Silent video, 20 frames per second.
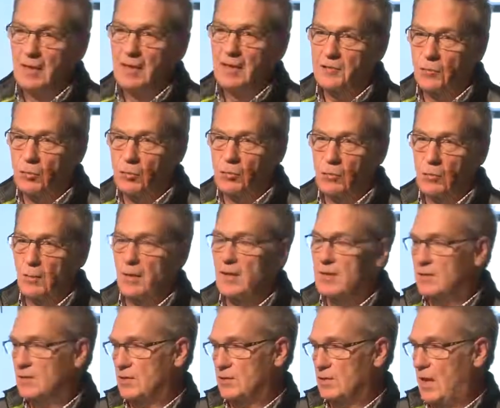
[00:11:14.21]
It
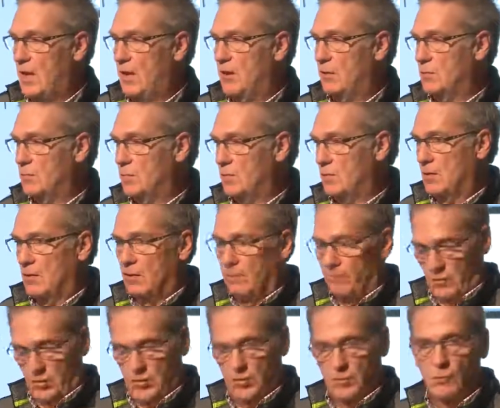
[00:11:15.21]
always sounds
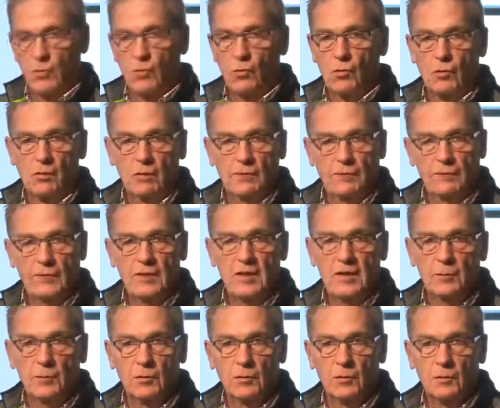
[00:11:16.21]
small,
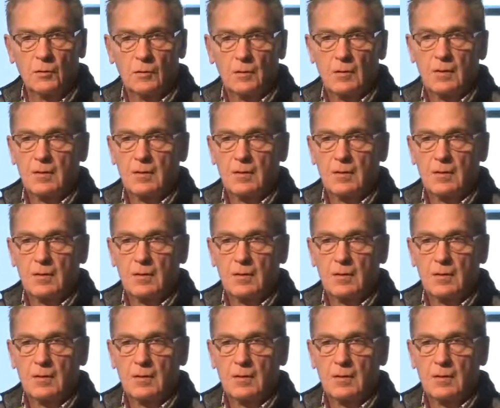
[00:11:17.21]
feeble,